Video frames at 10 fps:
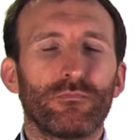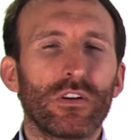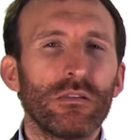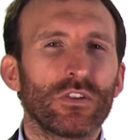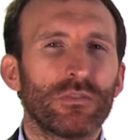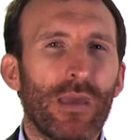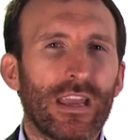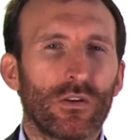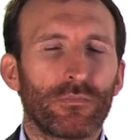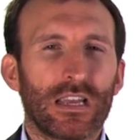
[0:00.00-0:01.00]
pretty much
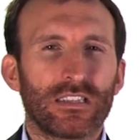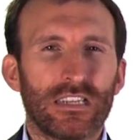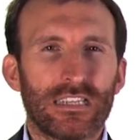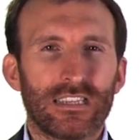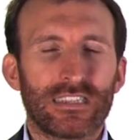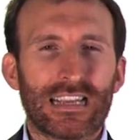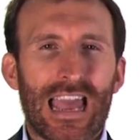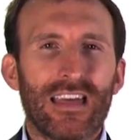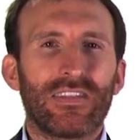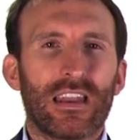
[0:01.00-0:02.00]
made up that statistic
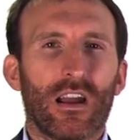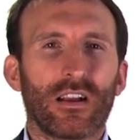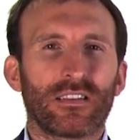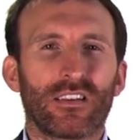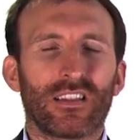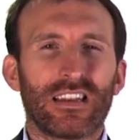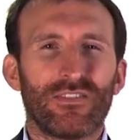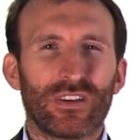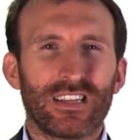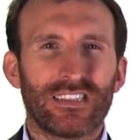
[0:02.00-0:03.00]
and that article. I
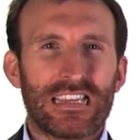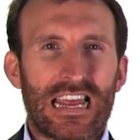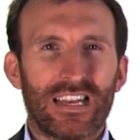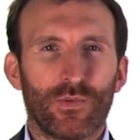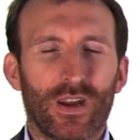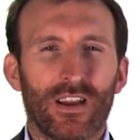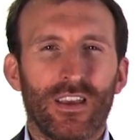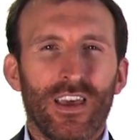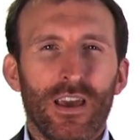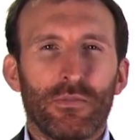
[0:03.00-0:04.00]
didn't really see it anywhere.
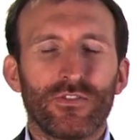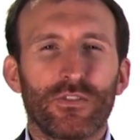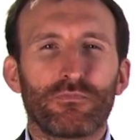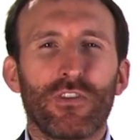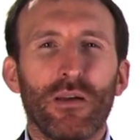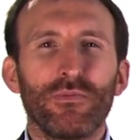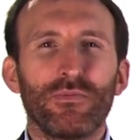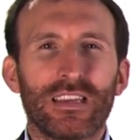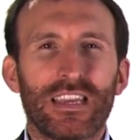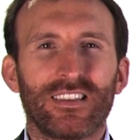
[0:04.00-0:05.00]
But there
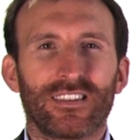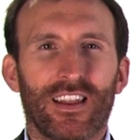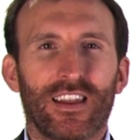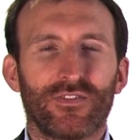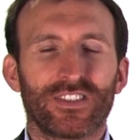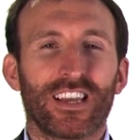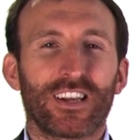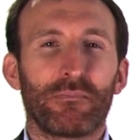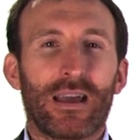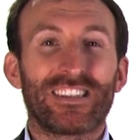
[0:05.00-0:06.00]
probably is a lot of
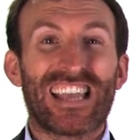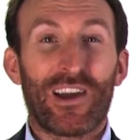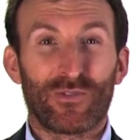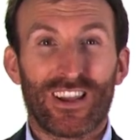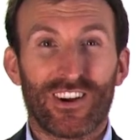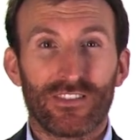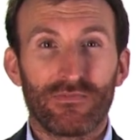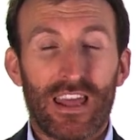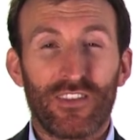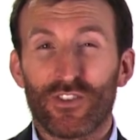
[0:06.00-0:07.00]
psychopaths out there.
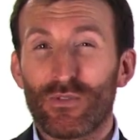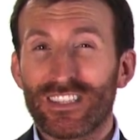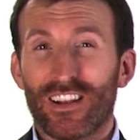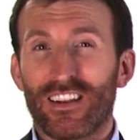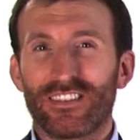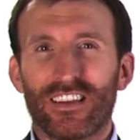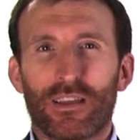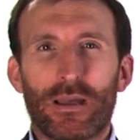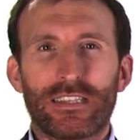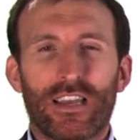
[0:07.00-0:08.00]
And if there is a lot of
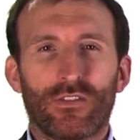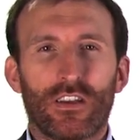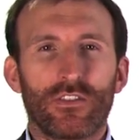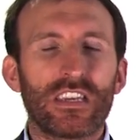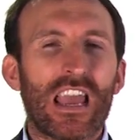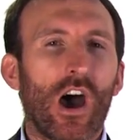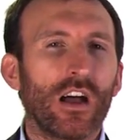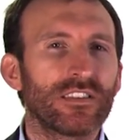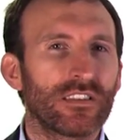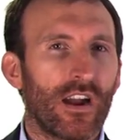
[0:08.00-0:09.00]
psychopaths out there, the
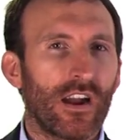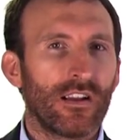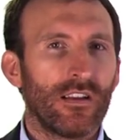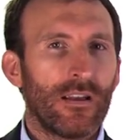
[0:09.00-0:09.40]
odds are,